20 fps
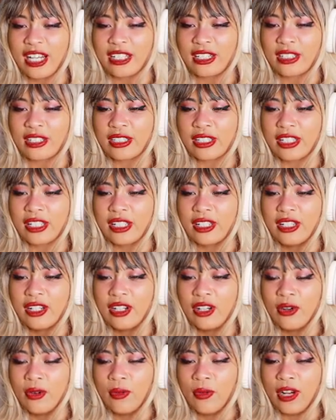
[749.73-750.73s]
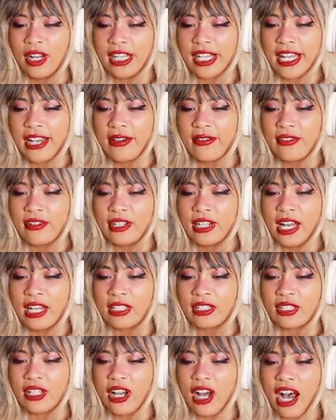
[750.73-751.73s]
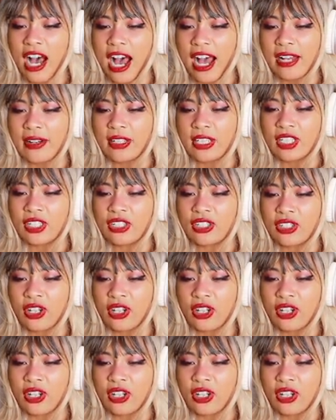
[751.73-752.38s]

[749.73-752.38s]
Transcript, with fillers: and see what Kevin has got to